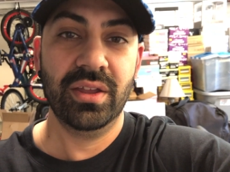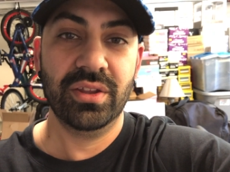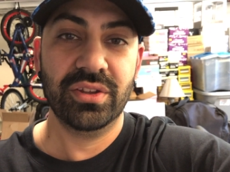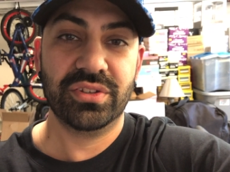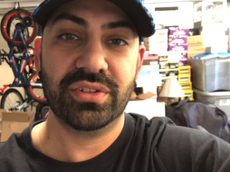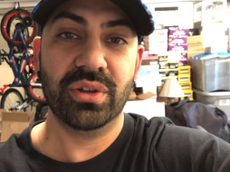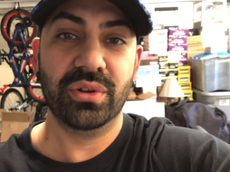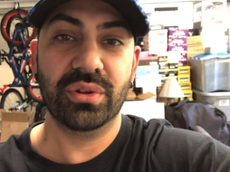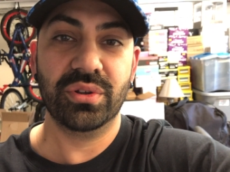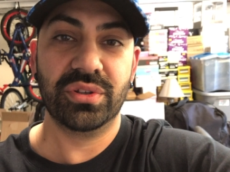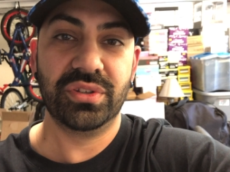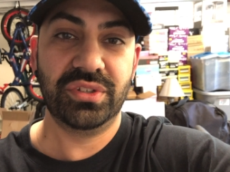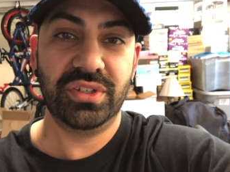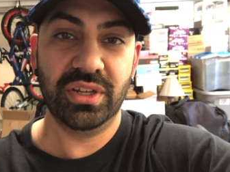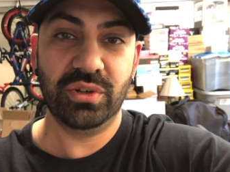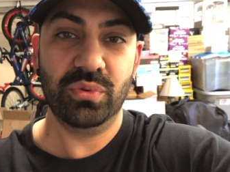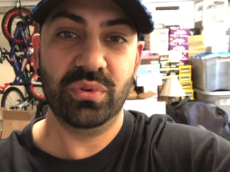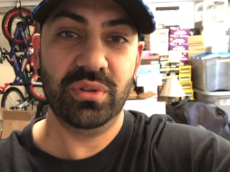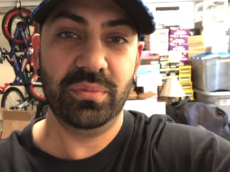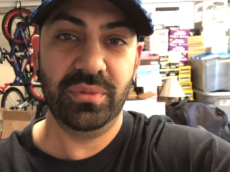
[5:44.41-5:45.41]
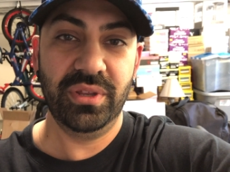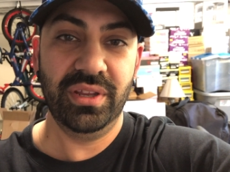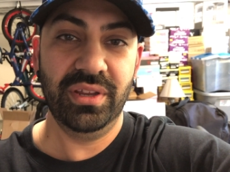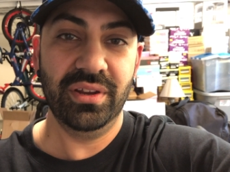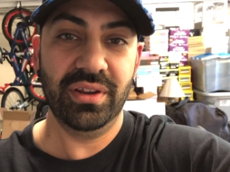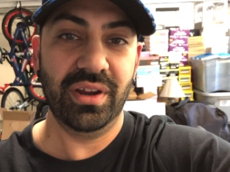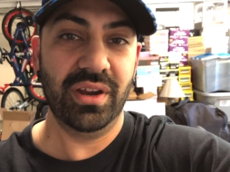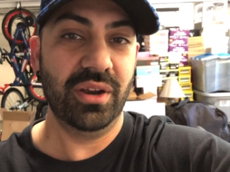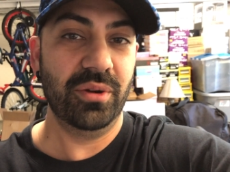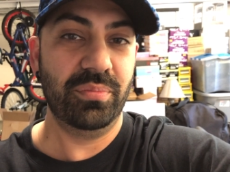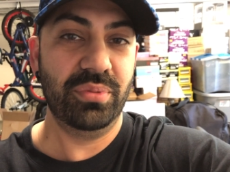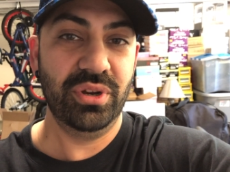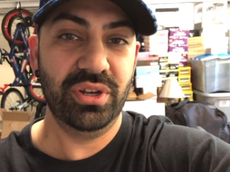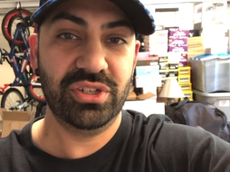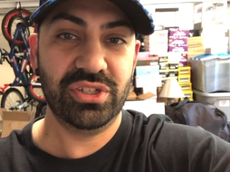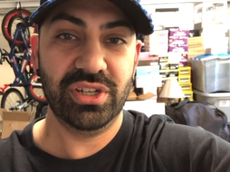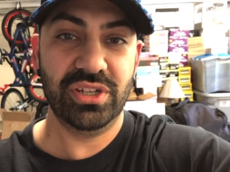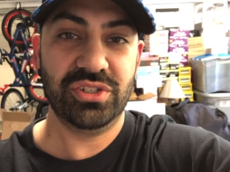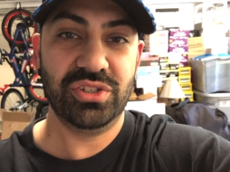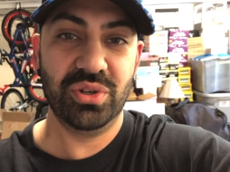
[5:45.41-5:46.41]
So stick with me. I
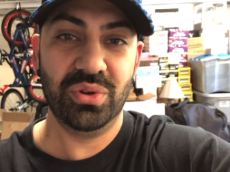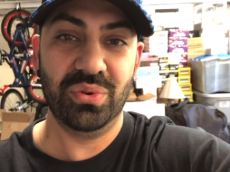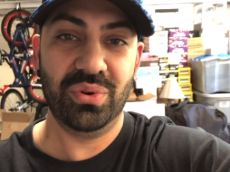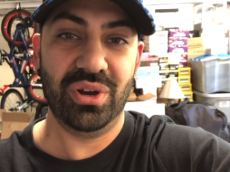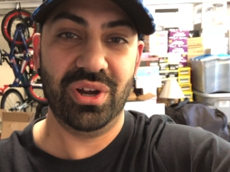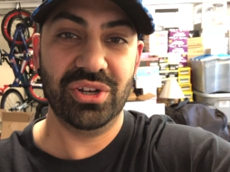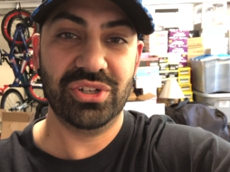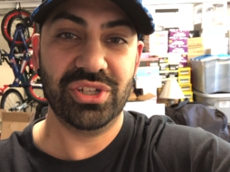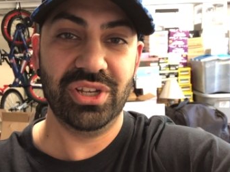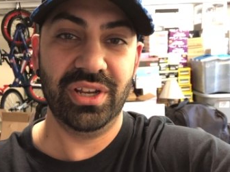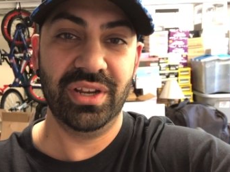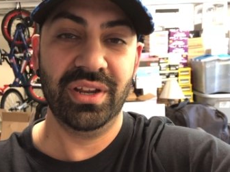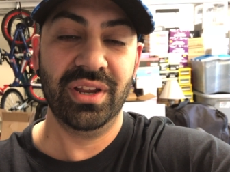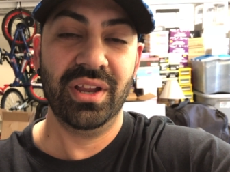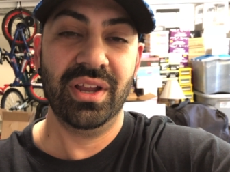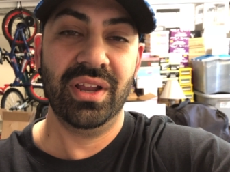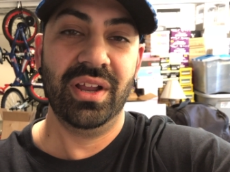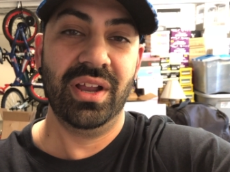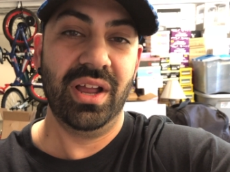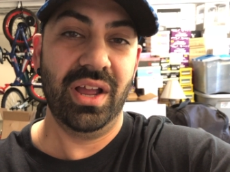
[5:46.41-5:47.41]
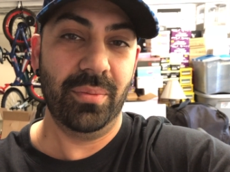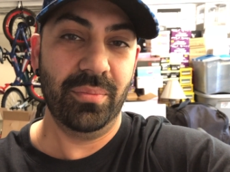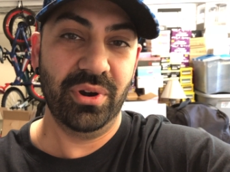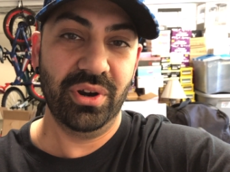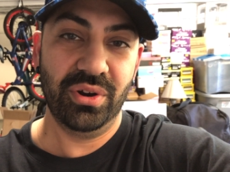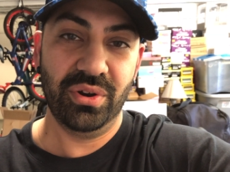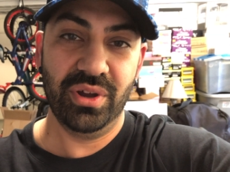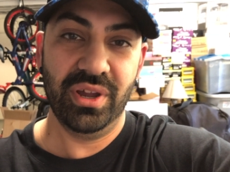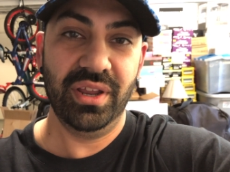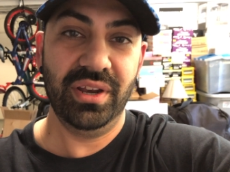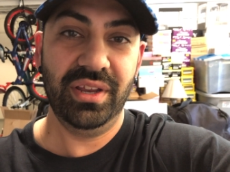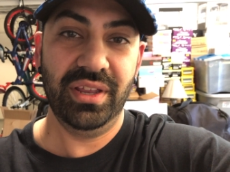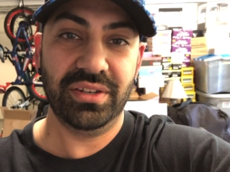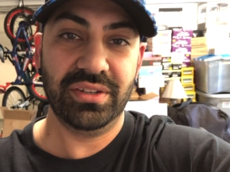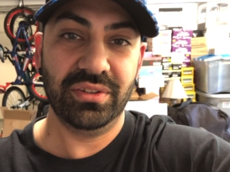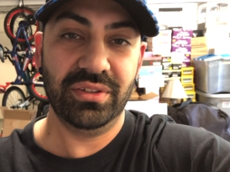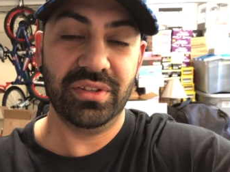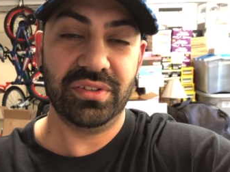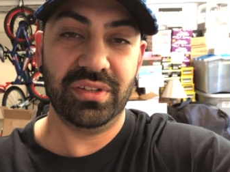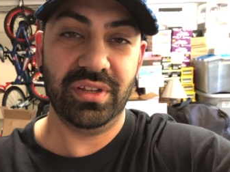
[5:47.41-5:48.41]
appreciate you watching. I'm going to go ahead and get
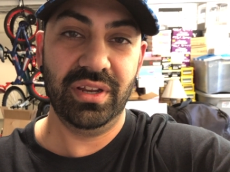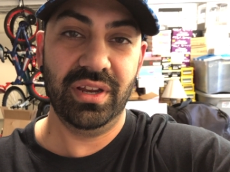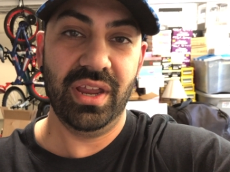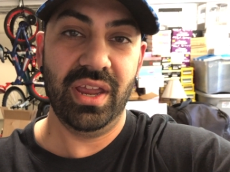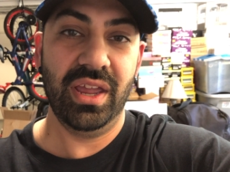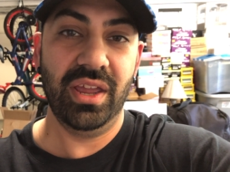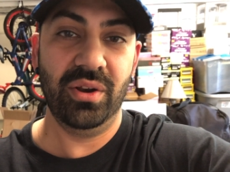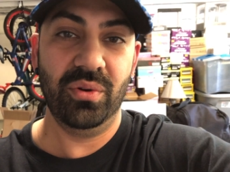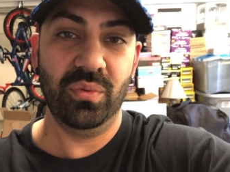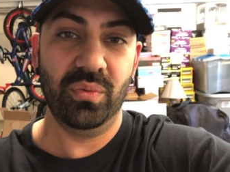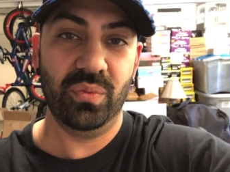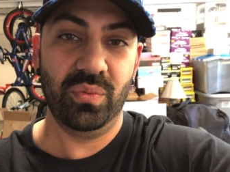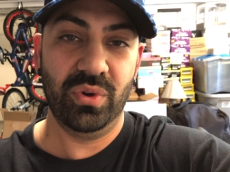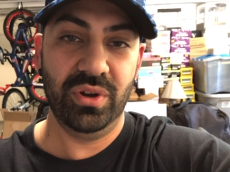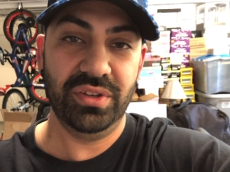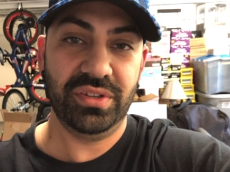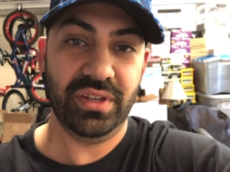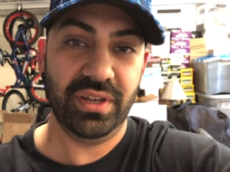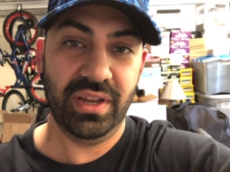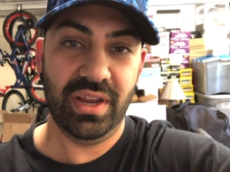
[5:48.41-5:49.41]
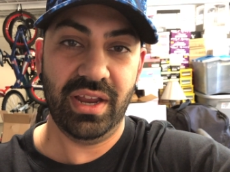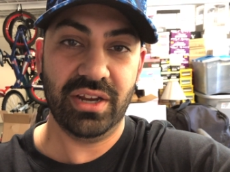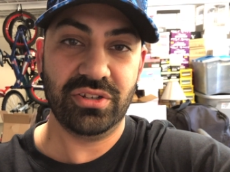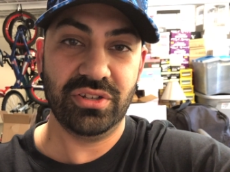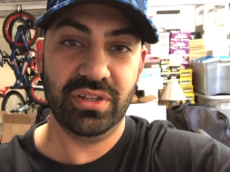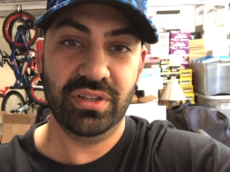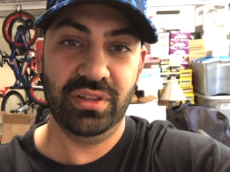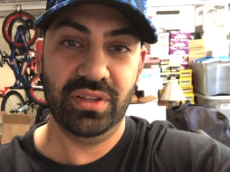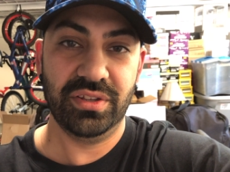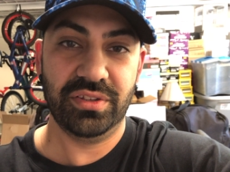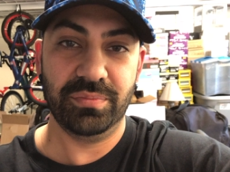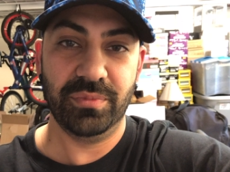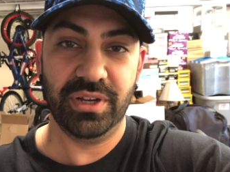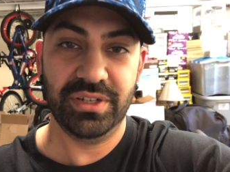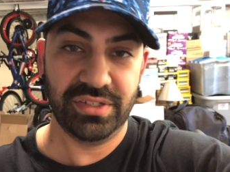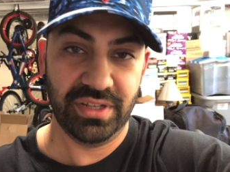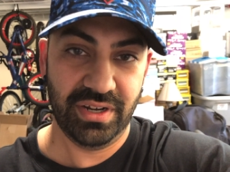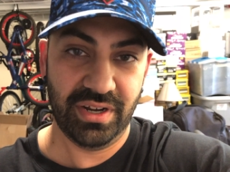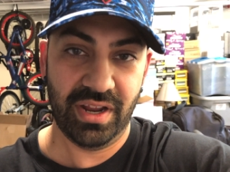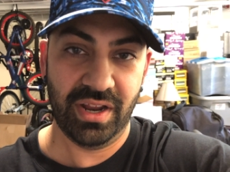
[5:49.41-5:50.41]
to listing, and once I actually list my
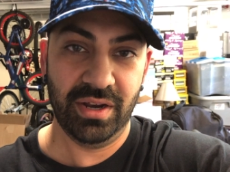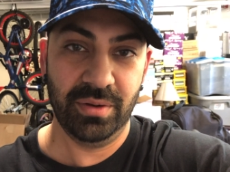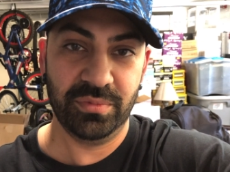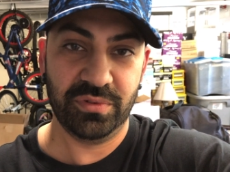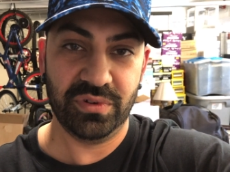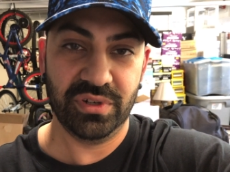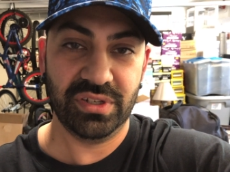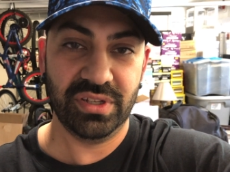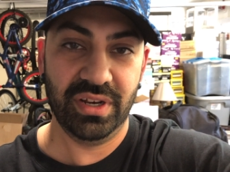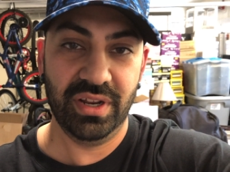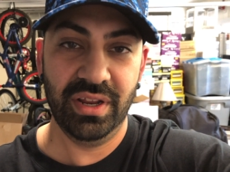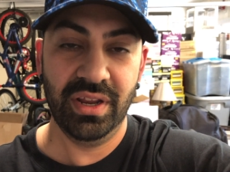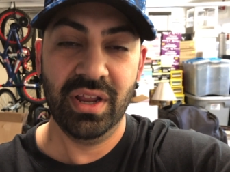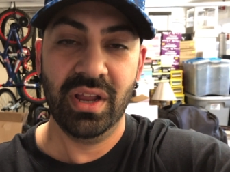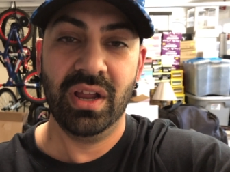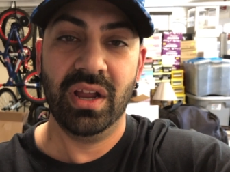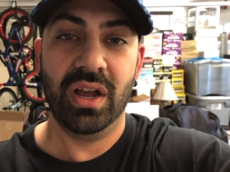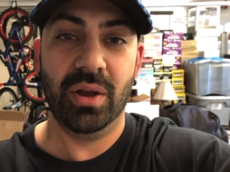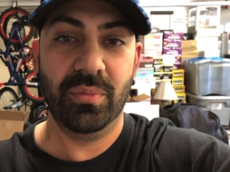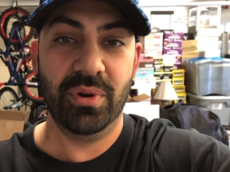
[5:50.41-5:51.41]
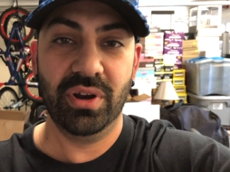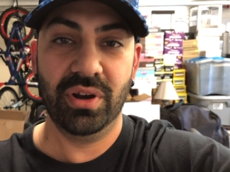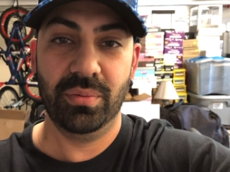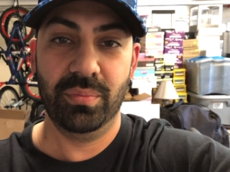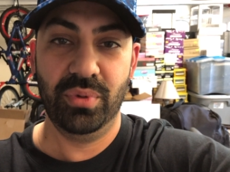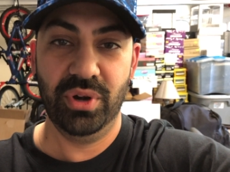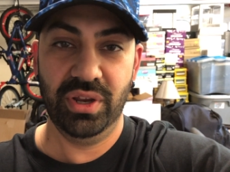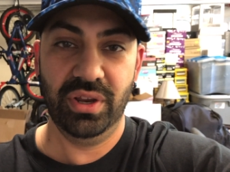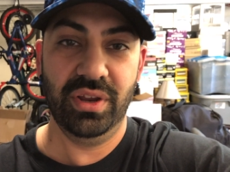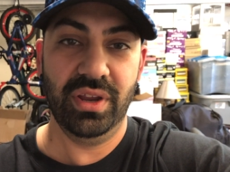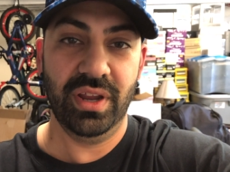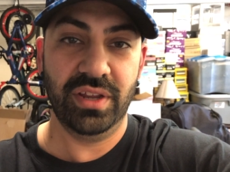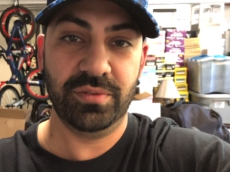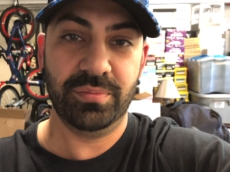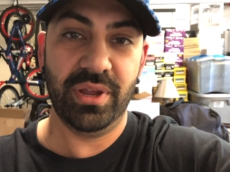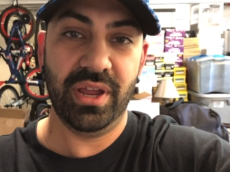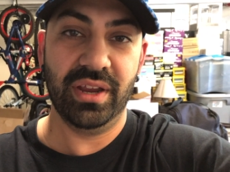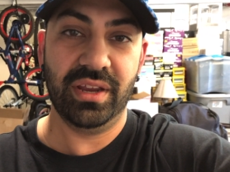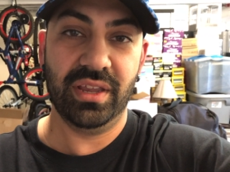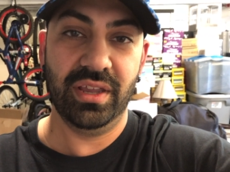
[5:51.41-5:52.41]
10 items for today, I'm going to bring you guys
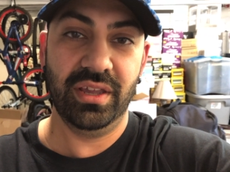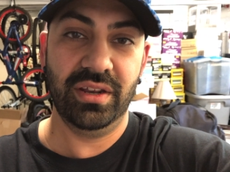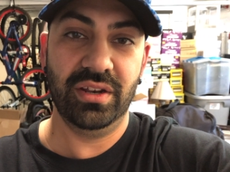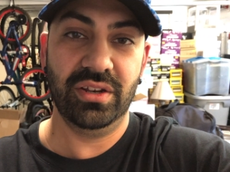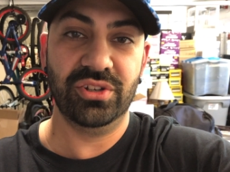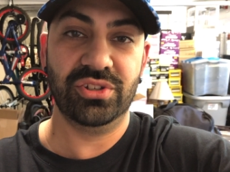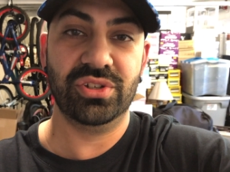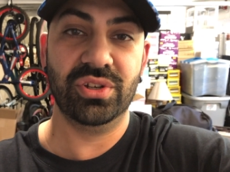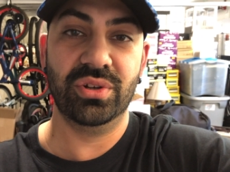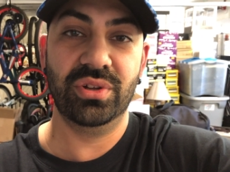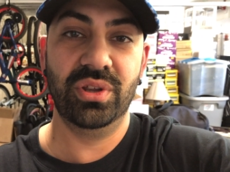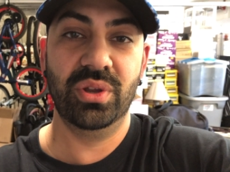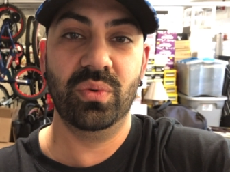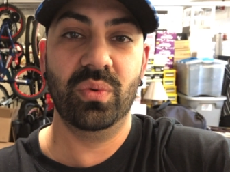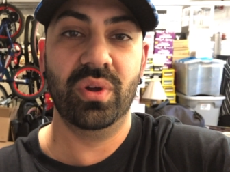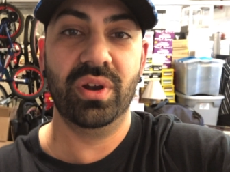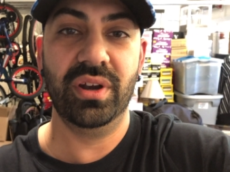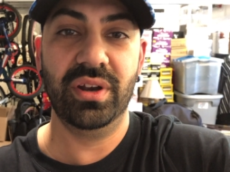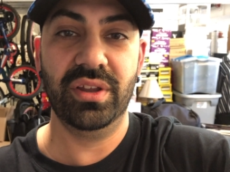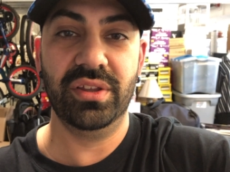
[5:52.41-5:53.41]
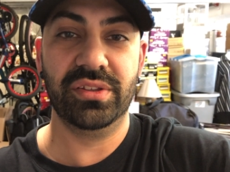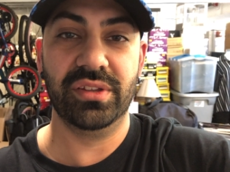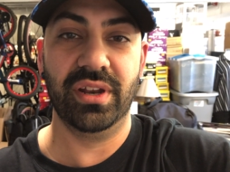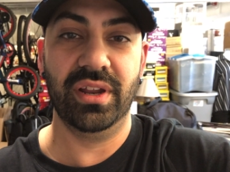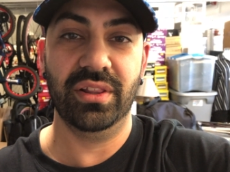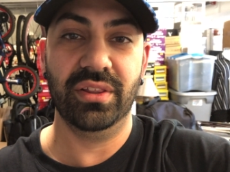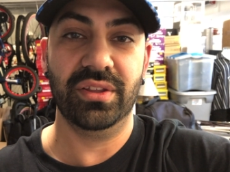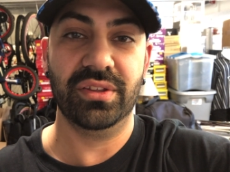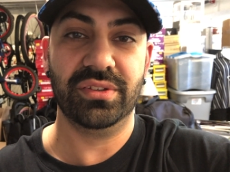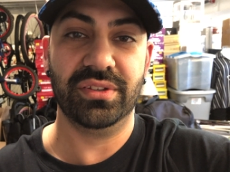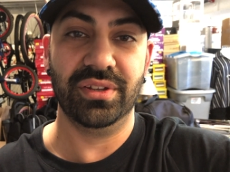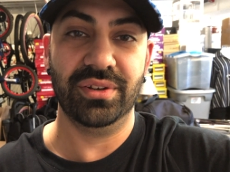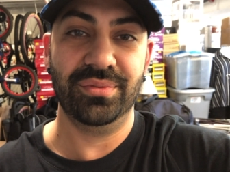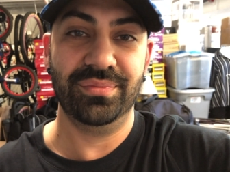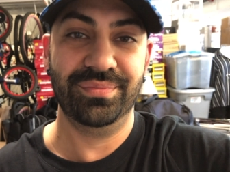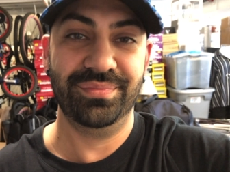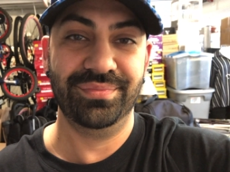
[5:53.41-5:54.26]
back in and show you what it is that I listed.